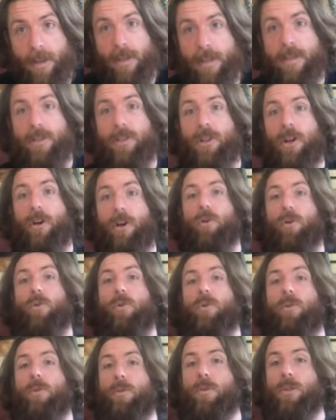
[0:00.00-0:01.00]

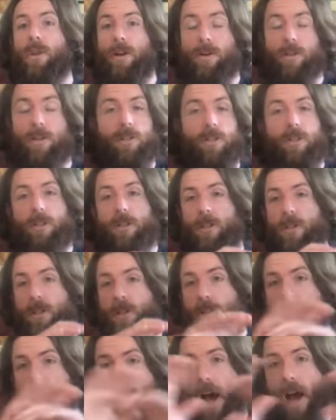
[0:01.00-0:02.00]
So there's
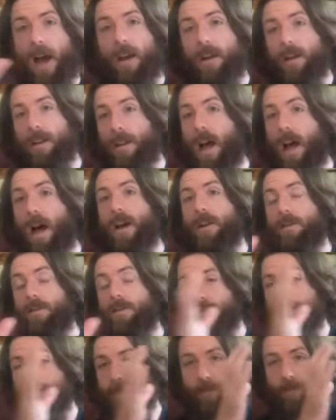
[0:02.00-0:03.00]
not a lot of
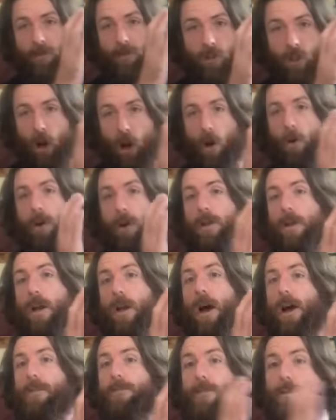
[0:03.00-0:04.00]
total
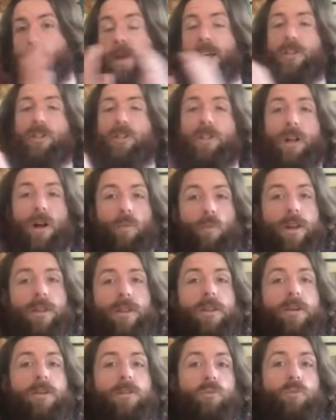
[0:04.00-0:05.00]
confirmation on what
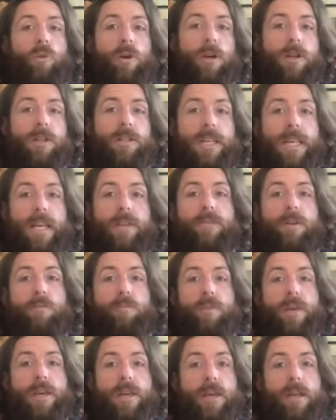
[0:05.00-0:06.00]
those words even
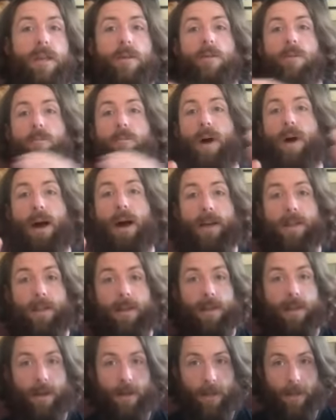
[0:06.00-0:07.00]
mean by
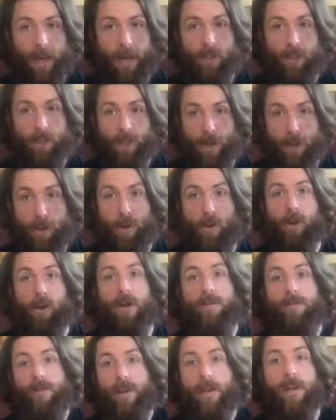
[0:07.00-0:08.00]
the alleged authority
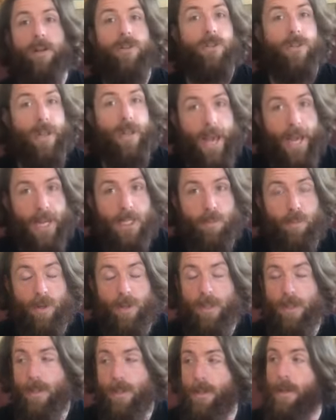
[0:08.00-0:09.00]
figures and
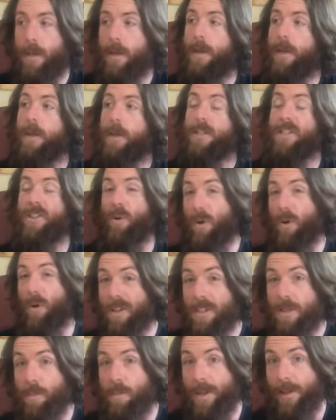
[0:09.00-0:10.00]
experts. So
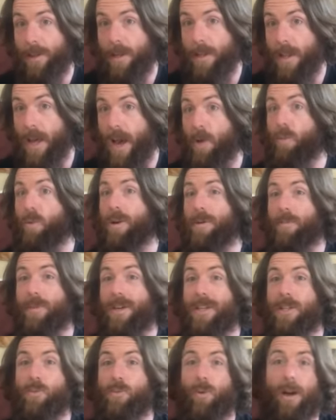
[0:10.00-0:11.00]
ultimately, that word
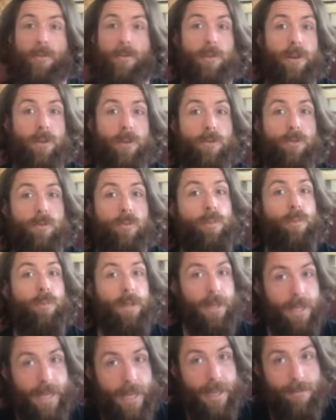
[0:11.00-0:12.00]
means whatever you
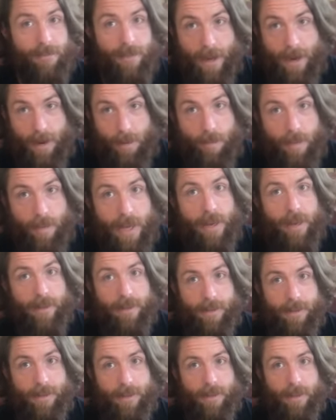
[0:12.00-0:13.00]
believe that it
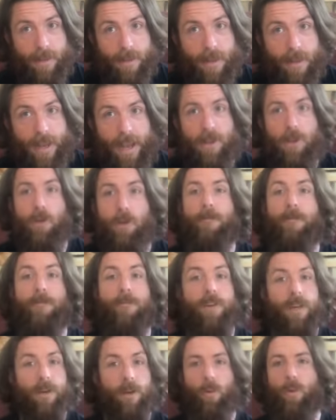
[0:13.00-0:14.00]
means. And you
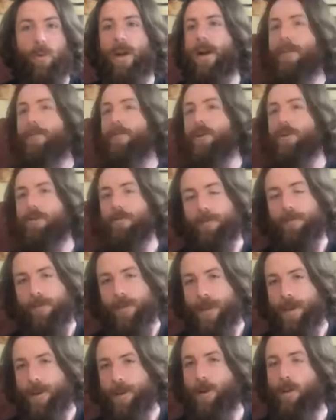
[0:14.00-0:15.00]
feel whatever you
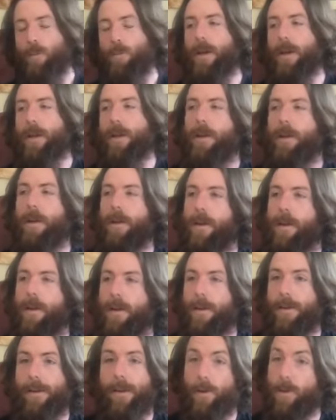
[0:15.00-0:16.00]
feel, but
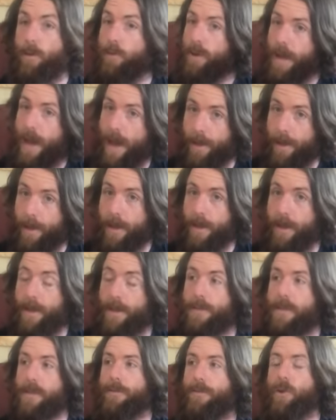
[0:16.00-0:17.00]
you know, the reality
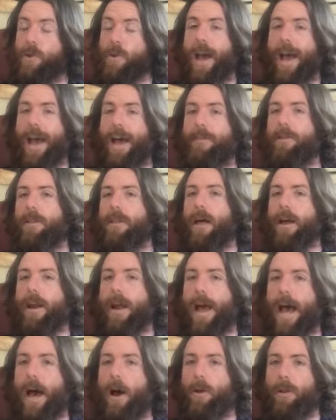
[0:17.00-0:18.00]
is if you have a lot of
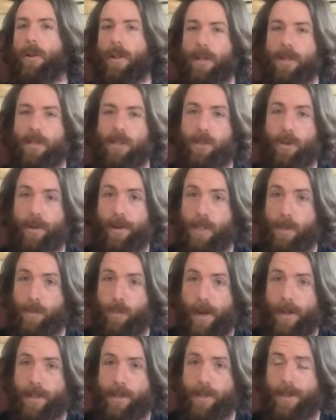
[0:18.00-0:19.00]
outlets to
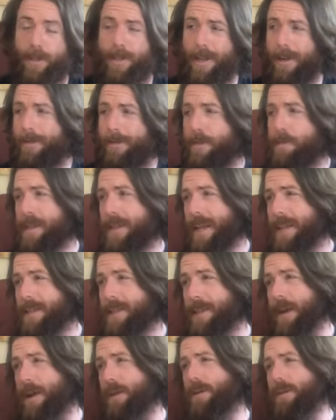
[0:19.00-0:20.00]
express yourself, I mean, that's
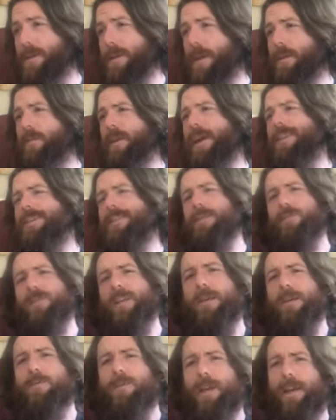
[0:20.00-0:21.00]
the other thing, man.
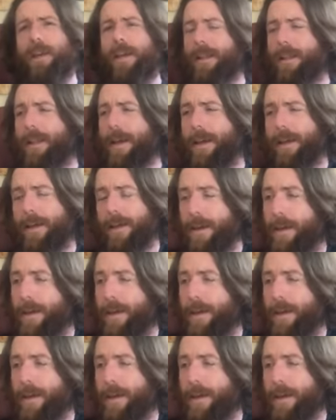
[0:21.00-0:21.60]
Sometimes I get like,